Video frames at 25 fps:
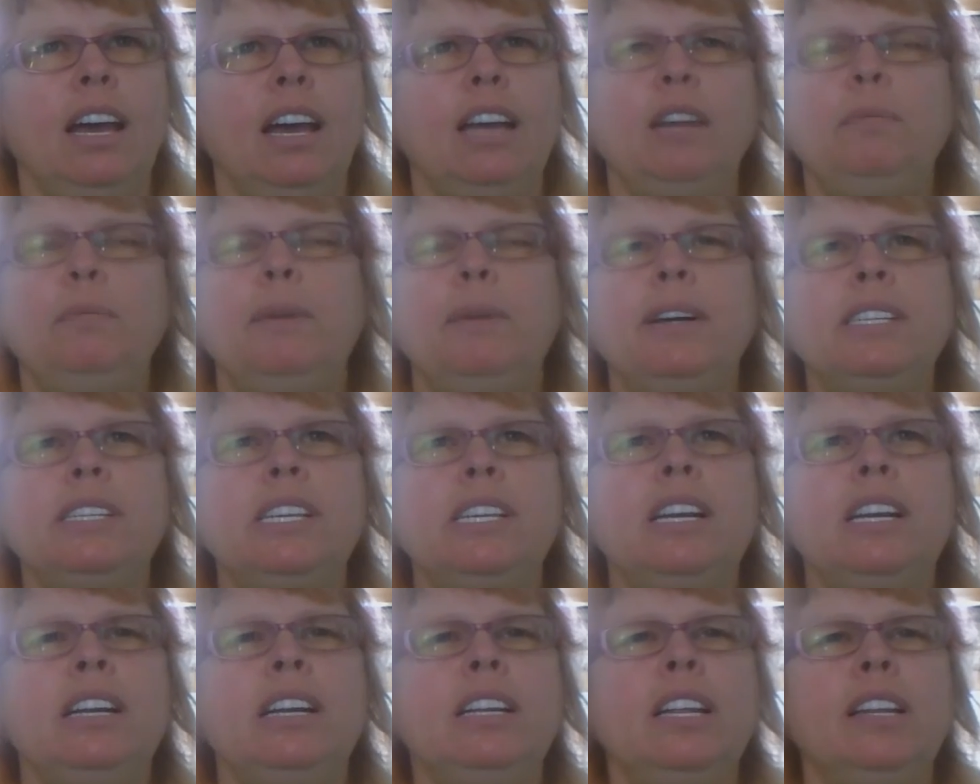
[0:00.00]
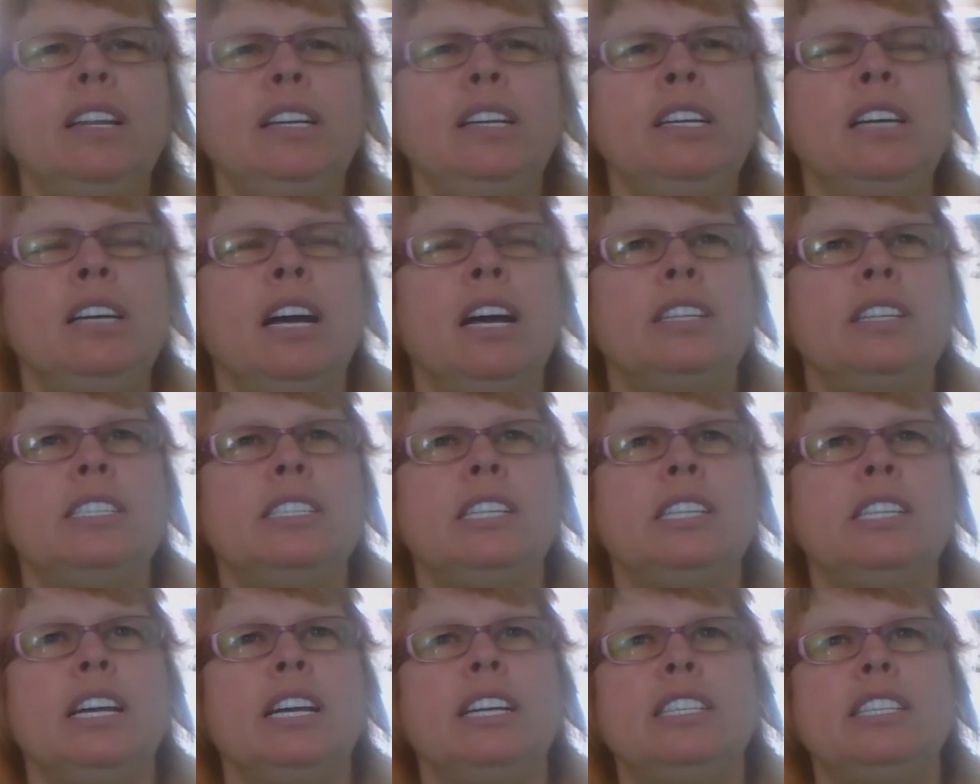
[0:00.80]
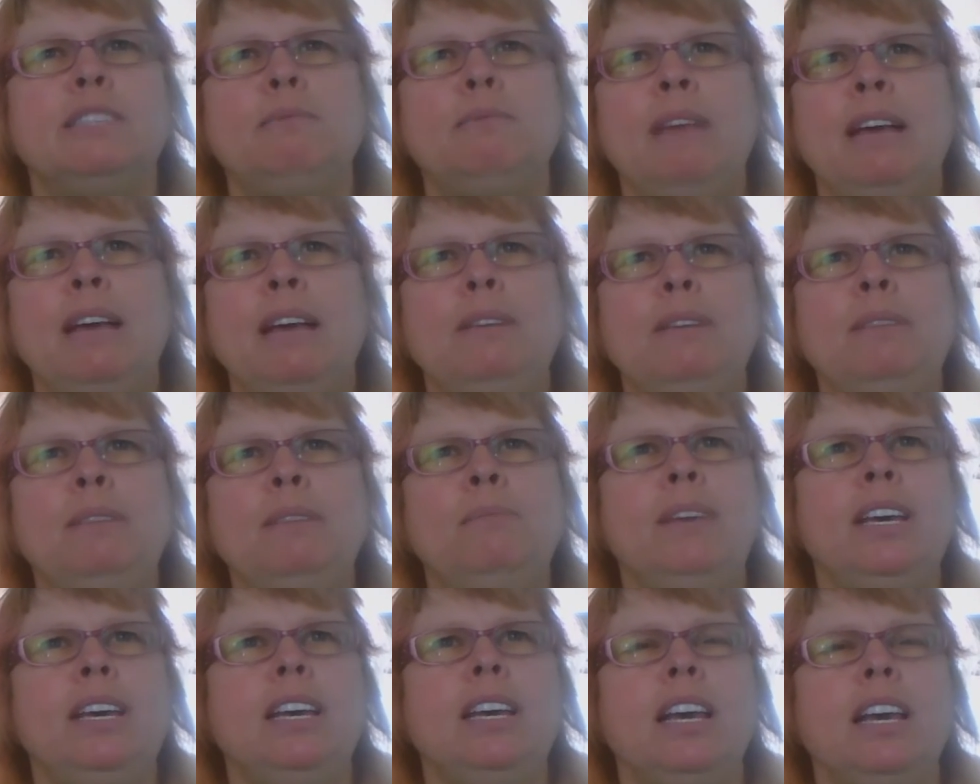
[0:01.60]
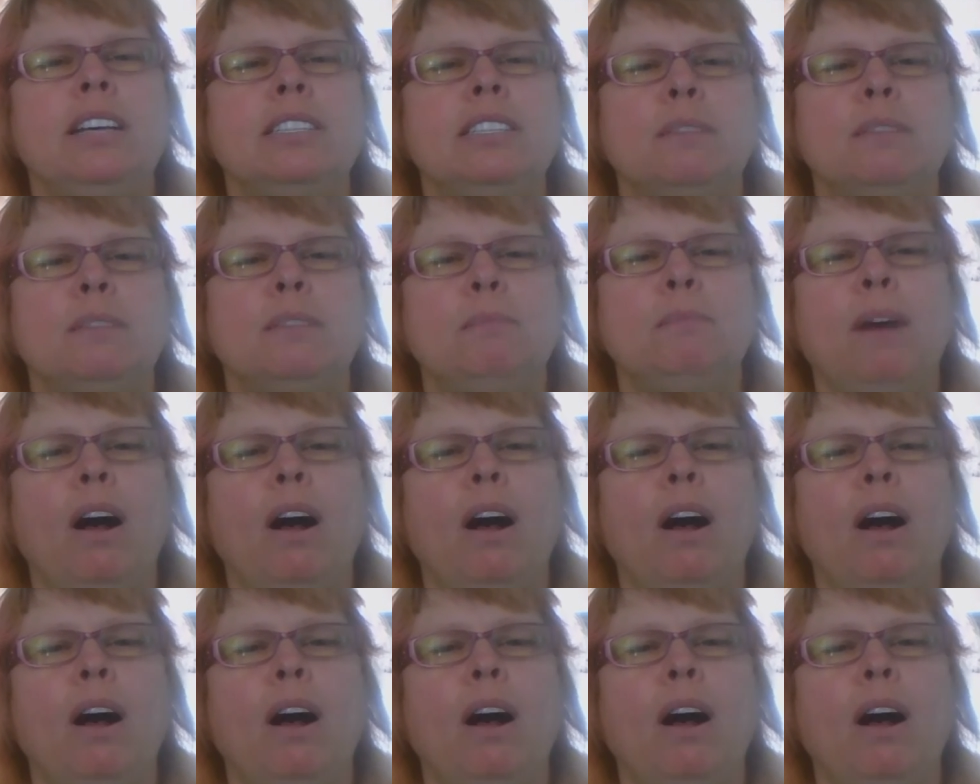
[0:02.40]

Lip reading: And the President of the United States may be making some